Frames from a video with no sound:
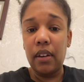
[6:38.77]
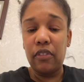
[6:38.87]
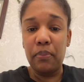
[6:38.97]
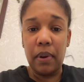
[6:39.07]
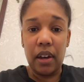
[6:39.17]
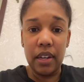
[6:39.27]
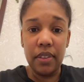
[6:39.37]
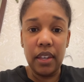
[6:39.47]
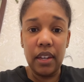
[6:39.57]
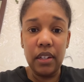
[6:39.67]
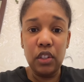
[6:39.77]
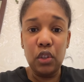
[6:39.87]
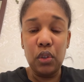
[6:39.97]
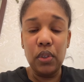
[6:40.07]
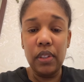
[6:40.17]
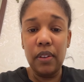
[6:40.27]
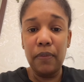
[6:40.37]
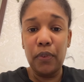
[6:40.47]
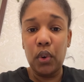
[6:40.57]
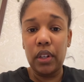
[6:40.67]
of buying things, using them
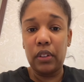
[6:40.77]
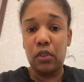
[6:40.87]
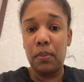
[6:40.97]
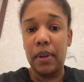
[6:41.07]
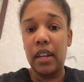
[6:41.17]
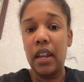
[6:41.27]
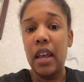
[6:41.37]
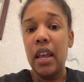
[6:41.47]
for a little bit,